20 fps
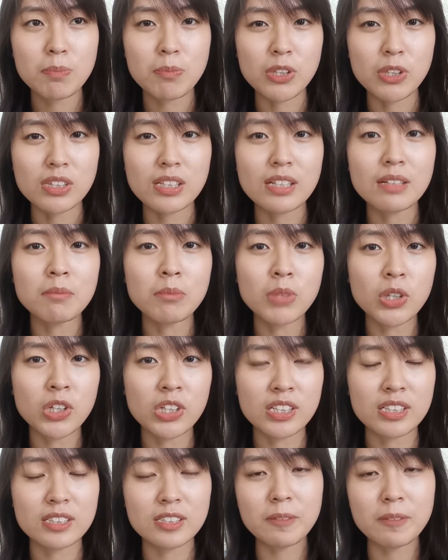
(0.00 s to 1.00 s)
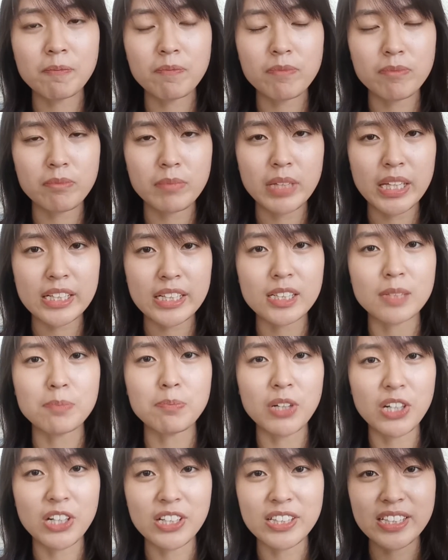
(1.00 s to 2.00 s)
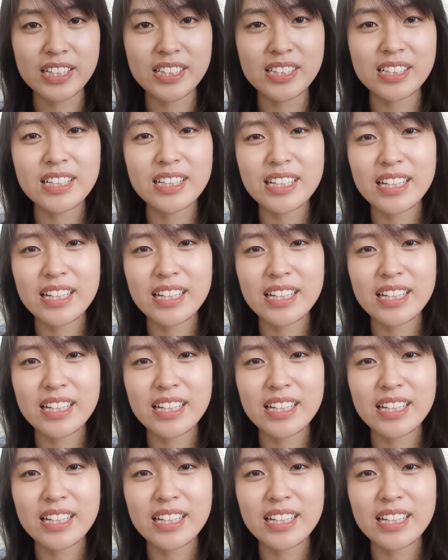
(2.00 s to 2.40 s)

putting more makeup on it.